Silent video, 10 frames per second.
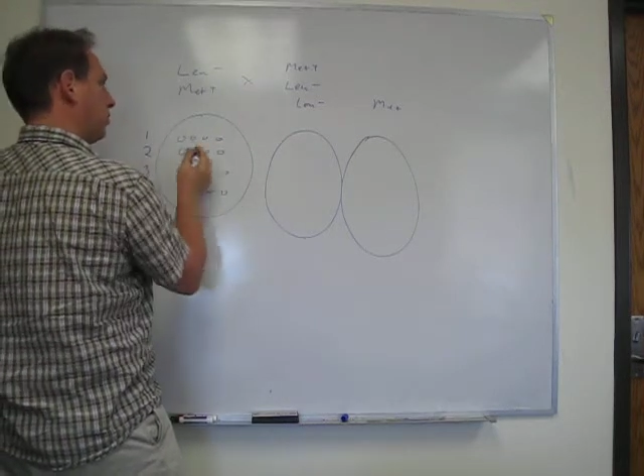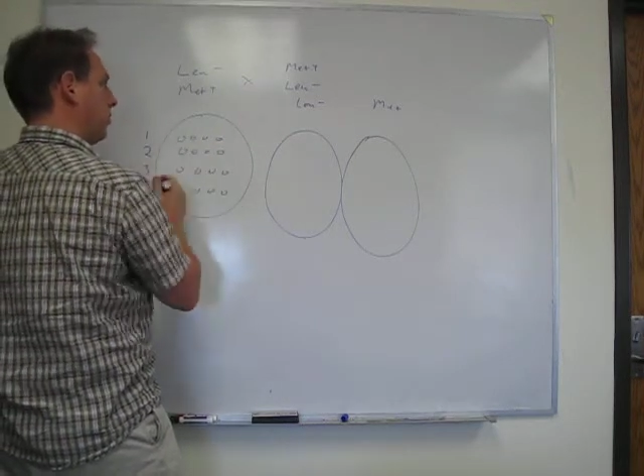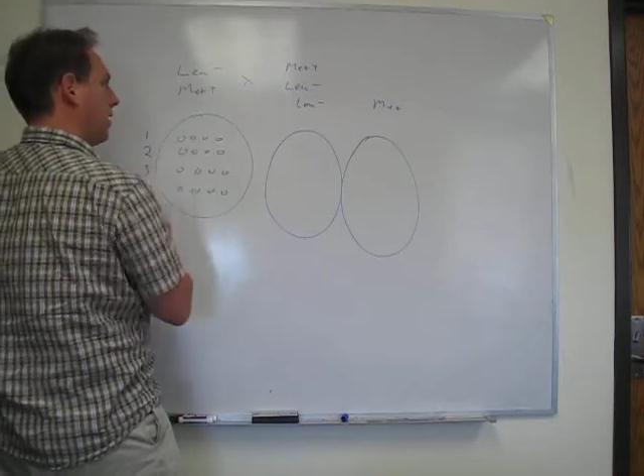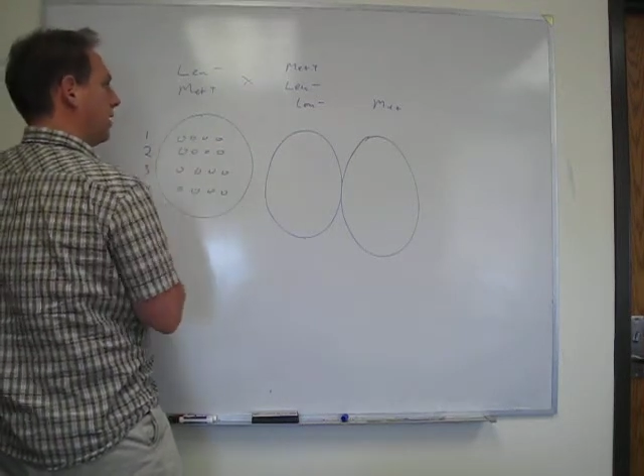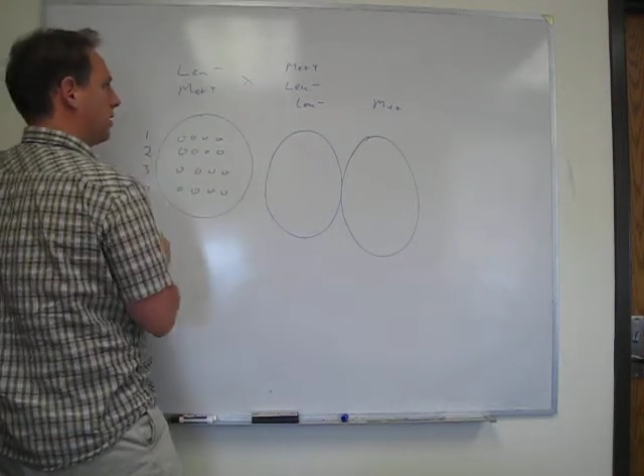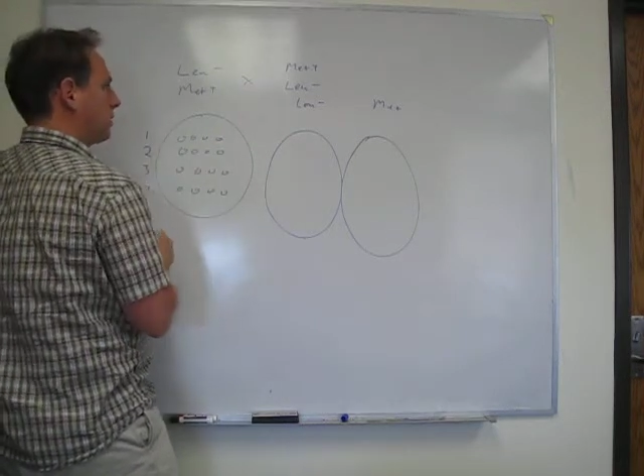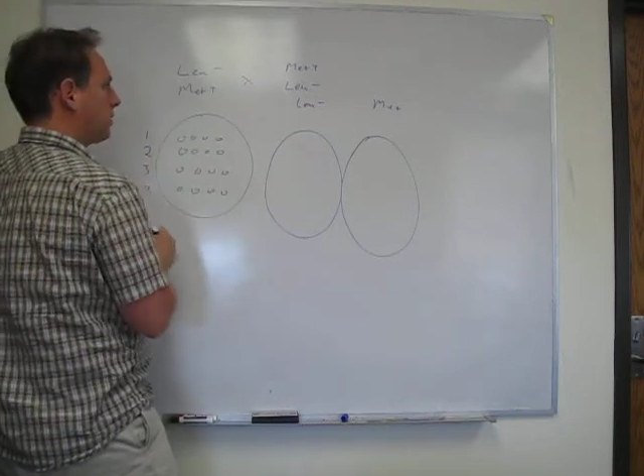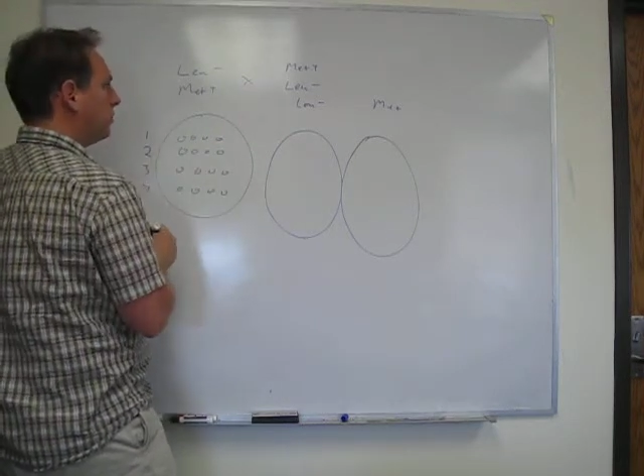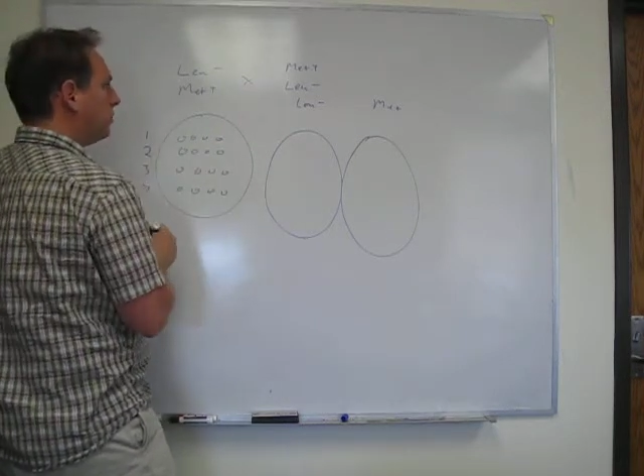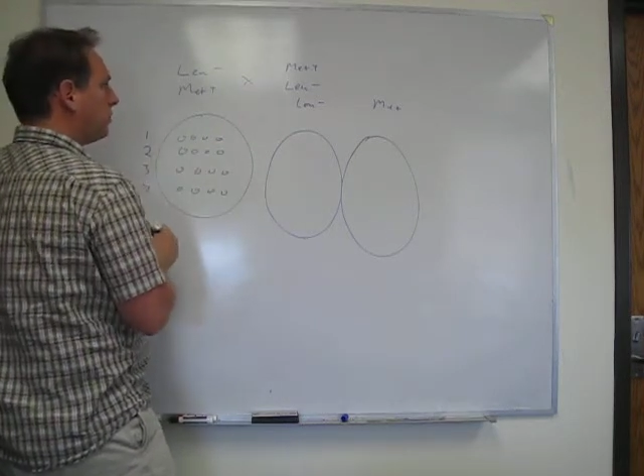
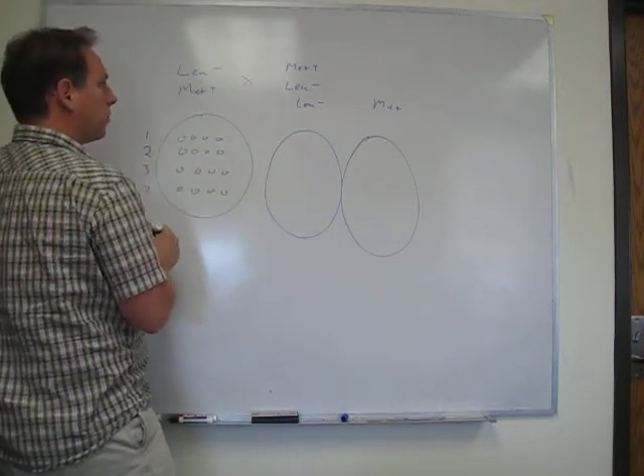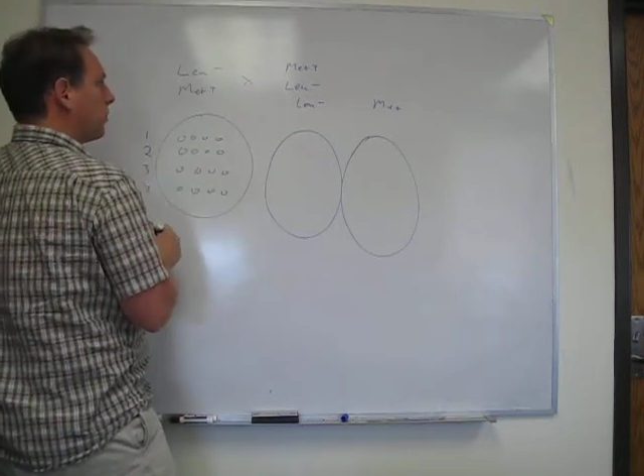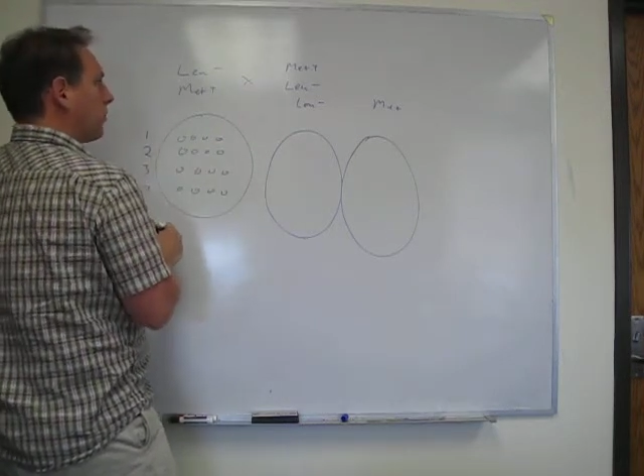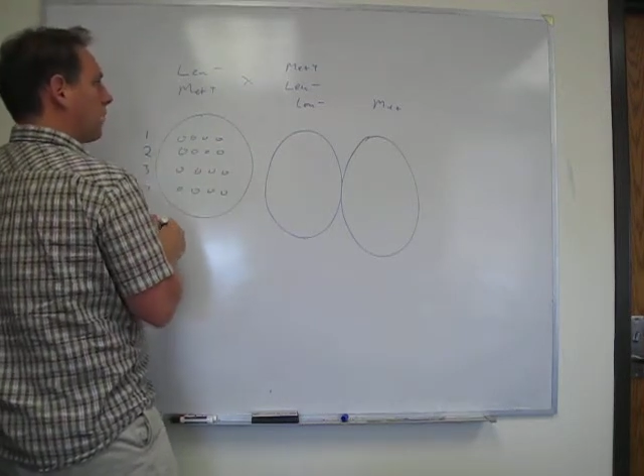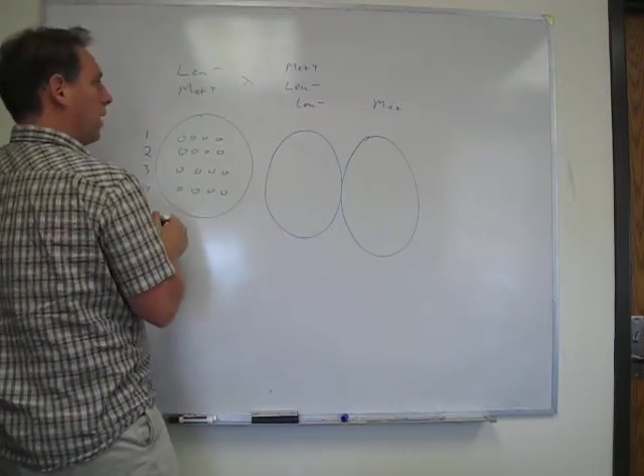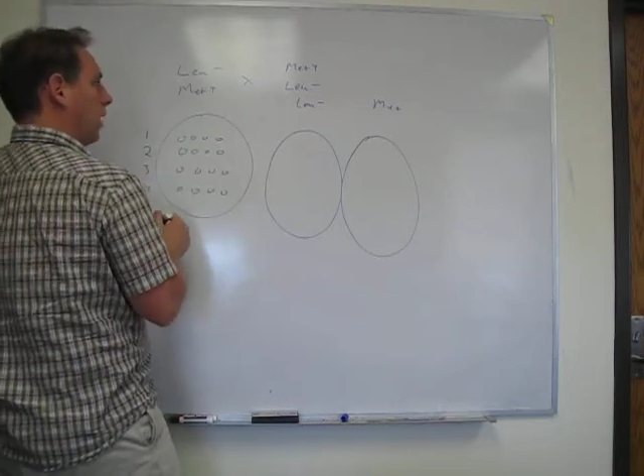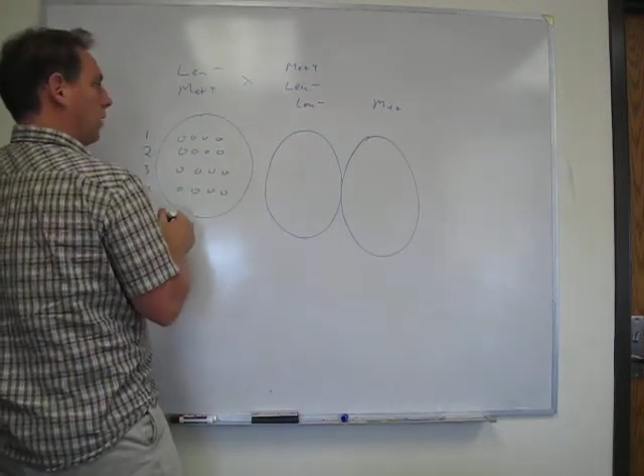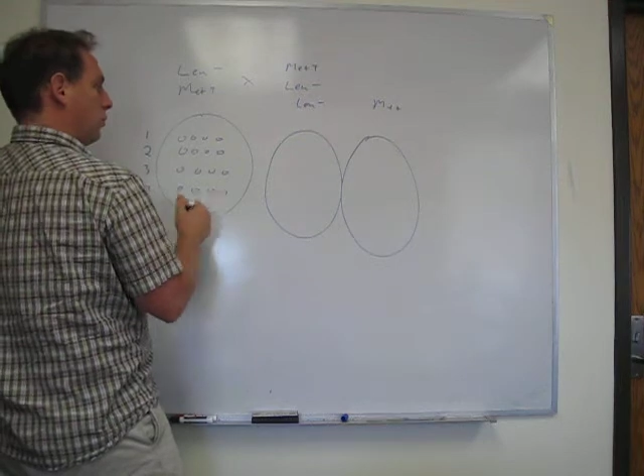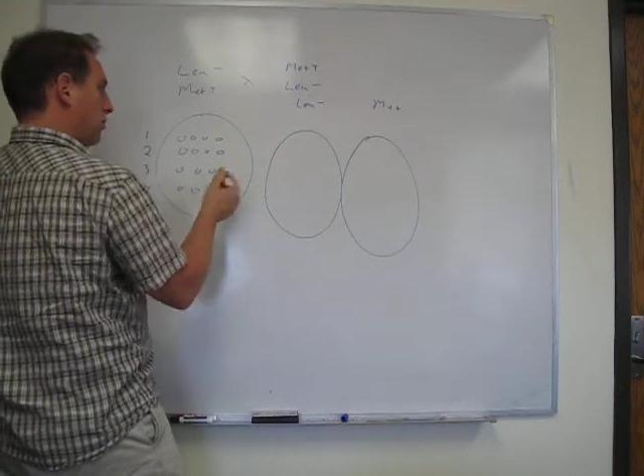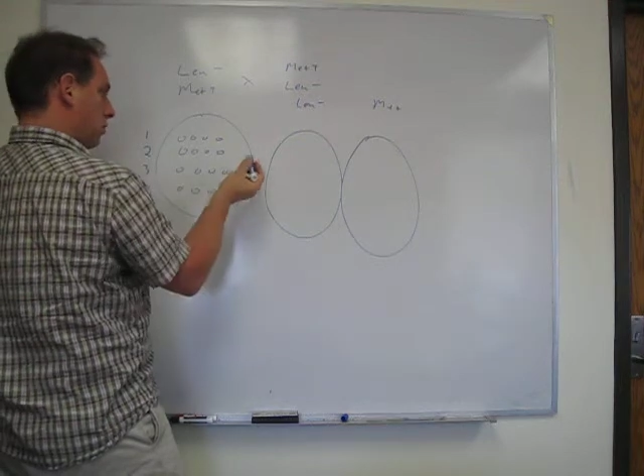minus
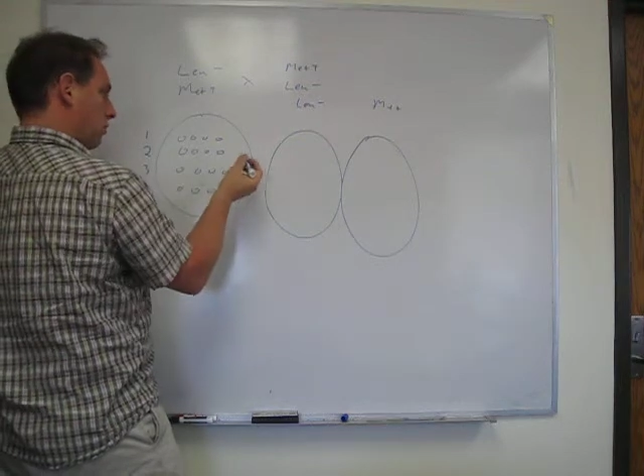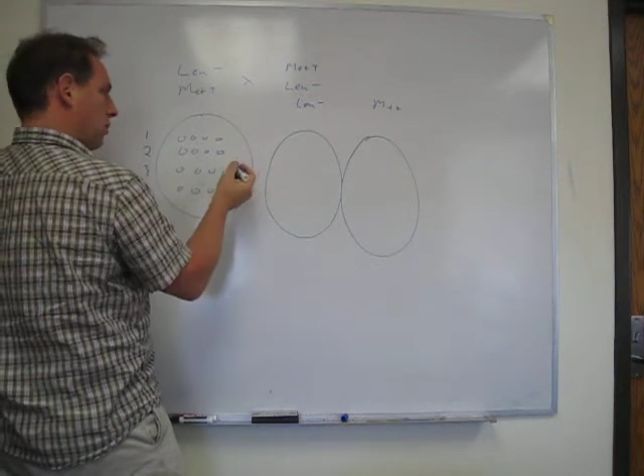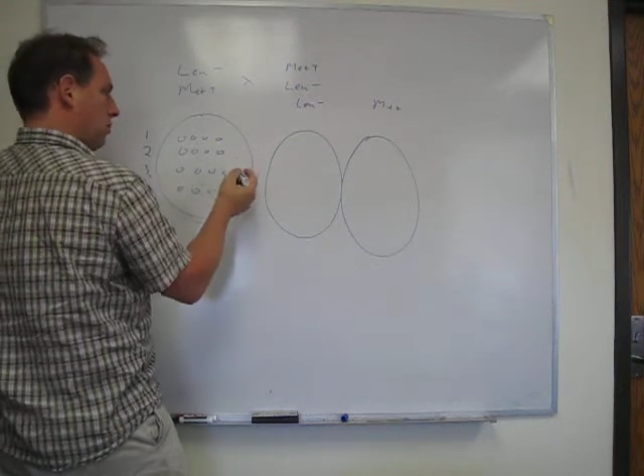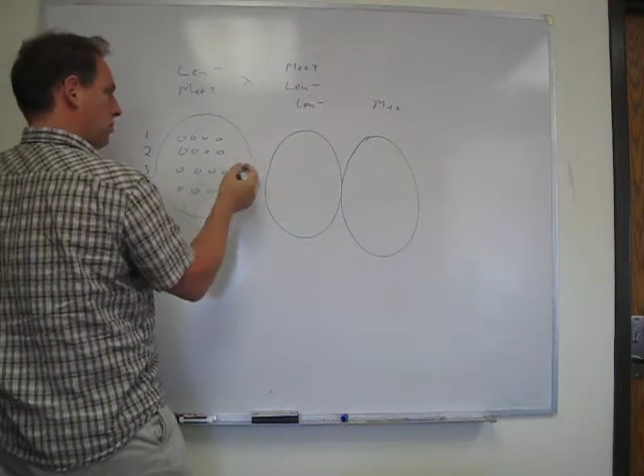wouldn't grow.